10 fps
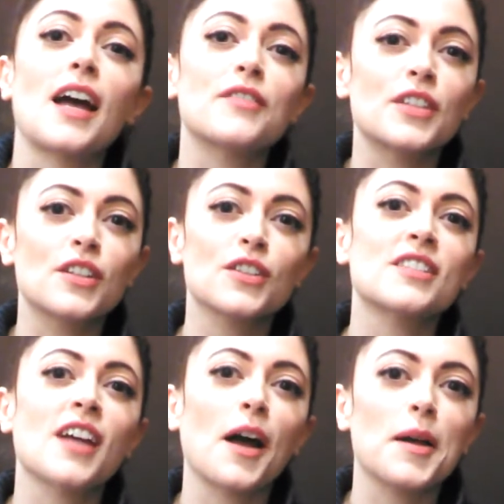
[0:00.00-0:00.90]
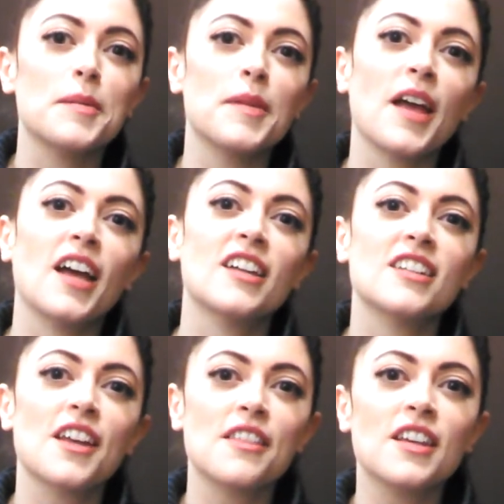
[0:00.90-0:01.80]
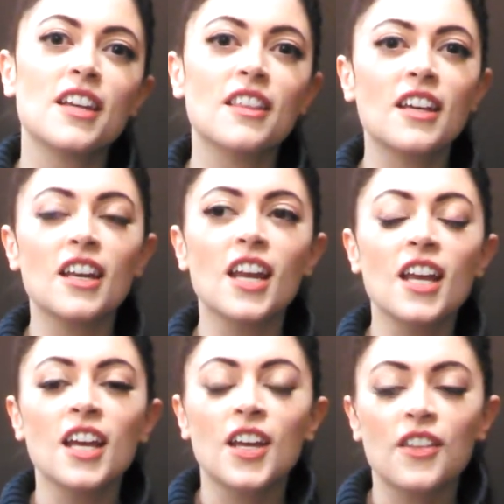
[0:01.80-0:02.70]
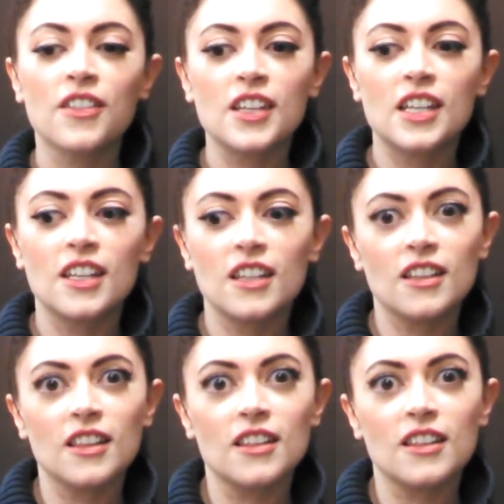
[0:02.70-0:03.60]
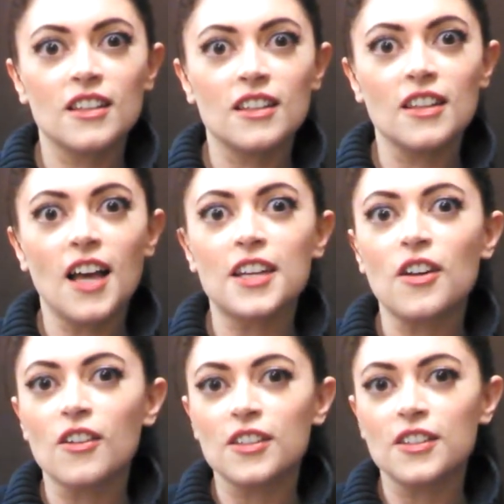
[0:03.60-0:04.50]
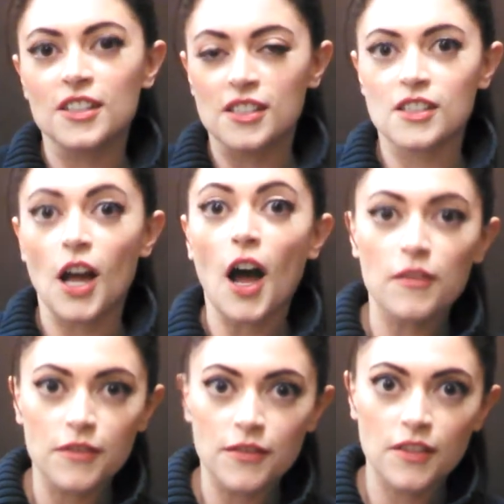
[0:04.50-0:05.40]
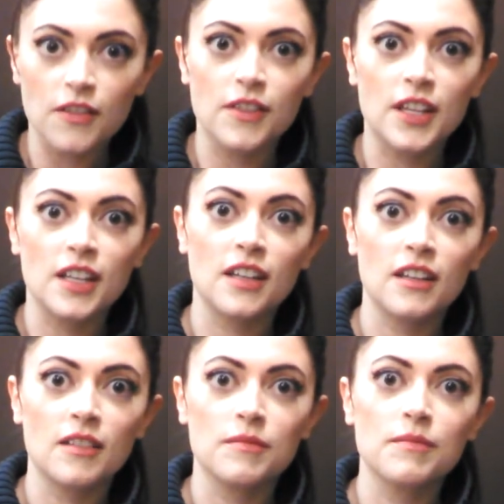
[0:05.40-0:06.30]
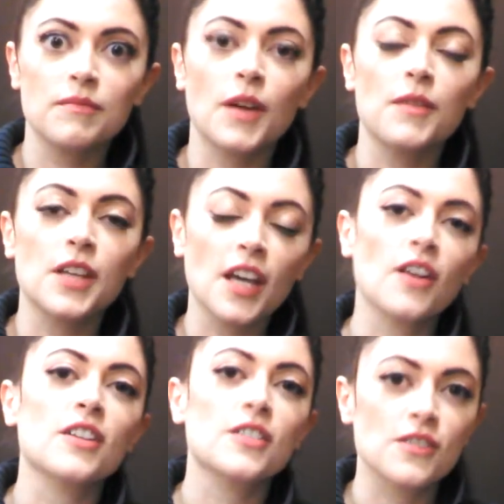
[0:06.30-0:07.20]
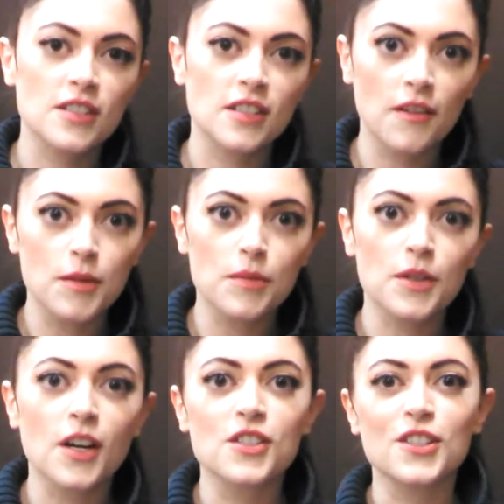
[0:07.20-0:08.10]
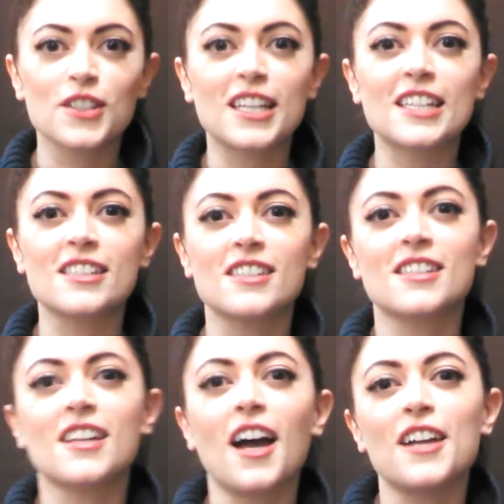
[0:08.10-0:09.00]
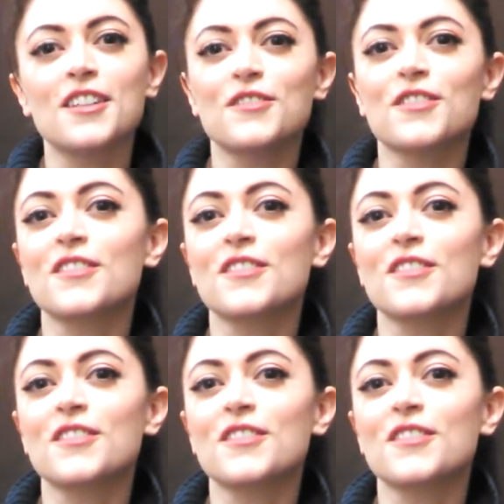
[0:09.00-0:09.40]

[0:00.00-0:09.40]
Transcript: having a good time, and I think that the lightheartedness of the characters and of the production is kind of